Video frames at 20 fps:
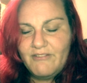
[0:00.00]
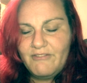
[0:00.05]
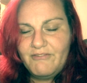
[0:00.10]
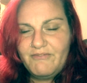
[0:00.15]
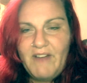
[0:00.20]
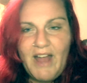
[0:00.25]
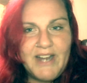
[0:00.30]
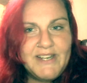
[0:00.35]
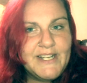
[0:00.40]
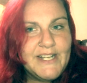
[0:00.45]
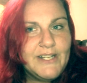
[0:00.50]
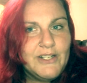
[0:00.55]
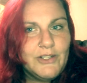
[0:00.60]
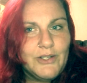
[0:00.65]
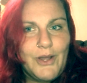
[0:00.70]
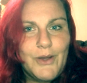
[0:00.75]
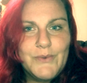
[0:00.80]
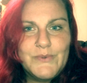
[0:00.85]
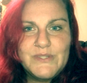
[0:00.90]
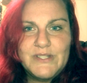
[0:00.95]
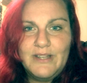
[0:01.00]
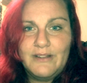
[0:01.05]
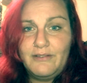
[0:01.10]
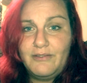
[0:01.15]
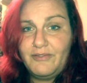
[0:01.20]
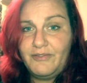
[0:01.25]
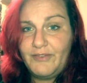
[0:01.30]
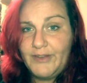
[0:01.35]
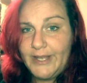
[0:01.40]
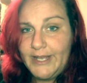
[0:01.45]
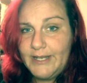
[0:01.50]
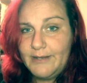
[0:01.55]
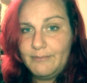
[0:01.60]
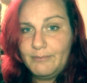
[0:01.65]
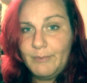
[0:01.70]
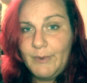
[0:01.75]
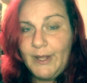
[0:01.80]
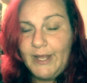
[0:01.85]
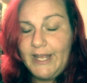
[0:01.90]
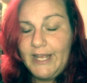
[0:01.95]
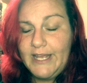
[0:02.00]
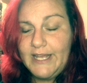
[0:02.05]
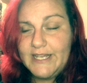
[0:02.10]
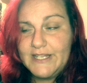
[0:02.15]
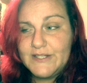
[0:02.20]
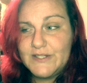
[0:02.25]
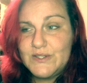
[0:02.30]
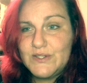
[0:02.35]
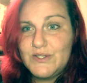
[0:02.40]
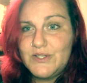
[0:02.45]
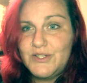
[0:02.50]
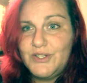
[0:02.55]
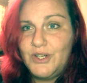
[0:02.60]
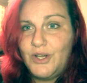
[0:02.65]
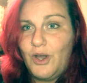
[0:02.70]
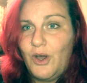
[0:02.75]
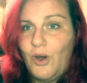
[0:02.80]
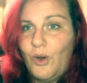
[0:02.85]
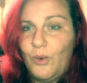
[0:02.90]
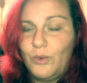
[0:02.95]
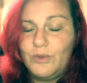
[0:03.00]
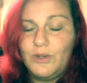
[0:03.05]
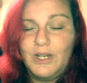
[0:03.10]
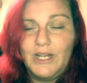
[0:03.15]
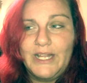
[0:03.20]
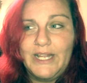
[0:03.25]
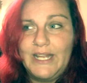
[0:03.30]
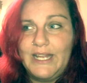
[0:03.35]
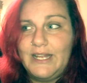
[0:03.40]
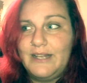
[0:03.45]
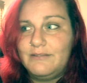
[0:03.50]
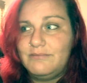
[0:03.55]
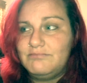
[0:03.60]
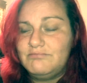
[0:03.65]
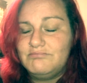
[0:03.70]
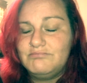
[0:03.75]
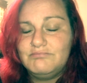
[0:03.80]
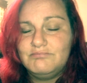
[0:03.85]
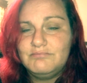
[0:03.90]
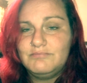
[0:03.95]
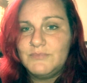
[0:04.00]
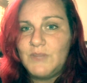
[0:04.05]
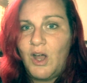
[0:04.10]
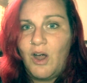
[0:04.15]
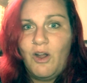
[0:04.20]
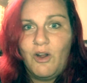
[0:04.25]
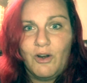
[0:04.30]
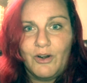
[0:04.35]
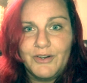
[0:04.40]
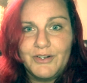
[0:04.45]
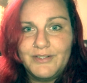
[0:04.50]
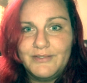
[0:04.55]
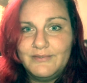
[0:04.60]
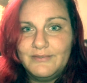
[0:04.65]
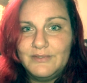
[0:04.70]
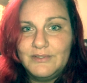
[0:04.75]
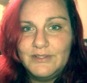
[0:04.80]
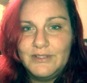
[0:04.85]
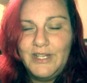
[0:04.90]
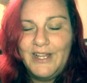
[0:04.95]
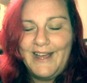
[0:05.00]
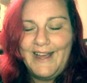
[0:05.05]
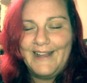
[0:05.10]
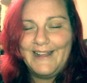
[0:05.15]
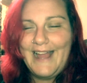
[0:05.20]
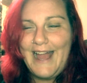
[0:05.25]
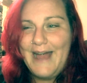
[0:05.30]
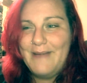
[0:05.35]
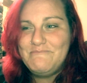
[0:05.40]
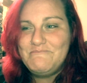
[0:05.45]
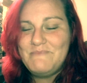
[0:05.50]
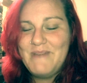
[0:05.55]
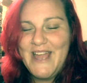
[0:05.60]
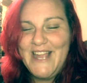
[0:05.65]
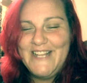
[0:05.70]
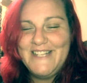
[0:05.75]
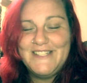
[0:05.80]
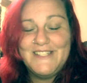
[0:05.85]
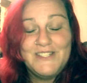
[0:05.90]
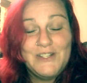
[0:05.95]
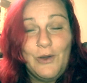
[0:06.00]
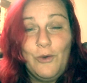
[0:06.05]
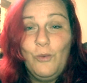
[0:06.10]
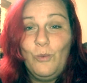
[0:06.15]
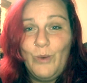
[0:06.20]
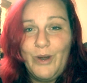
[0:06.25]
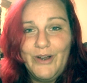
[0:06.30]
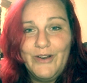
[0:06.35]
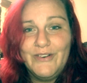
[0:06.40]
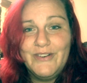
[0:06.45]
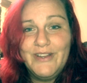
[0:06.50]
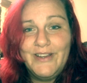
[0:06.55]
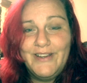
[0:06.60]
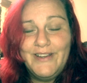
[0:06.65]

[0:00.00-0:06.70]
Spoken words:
Finding clothes that fit me is totally hard. Like, I'm made so weird.